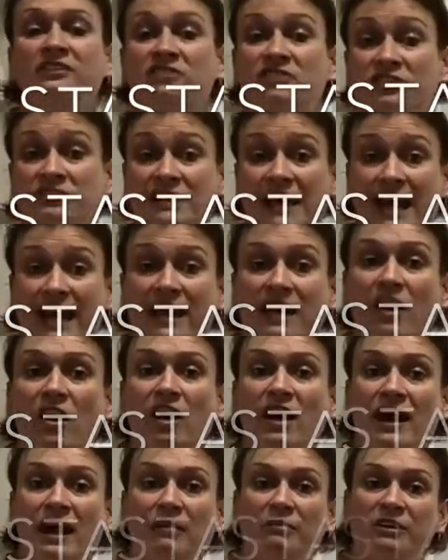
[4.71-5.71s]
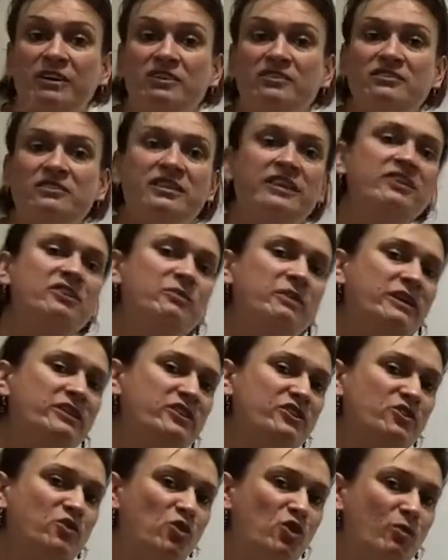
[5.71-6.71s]
Today I am continuing
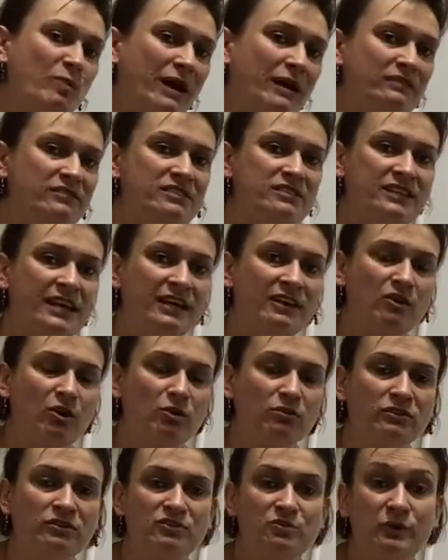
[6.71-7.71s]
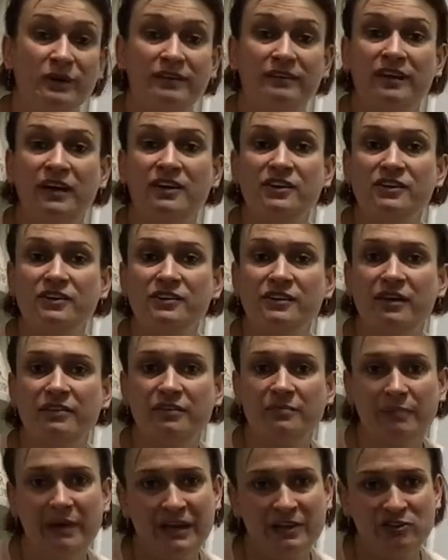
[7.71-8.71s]
to talk about stakeholders with
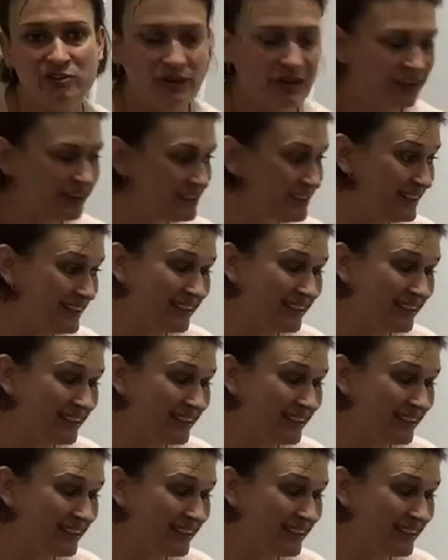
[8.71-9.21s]
another matrix.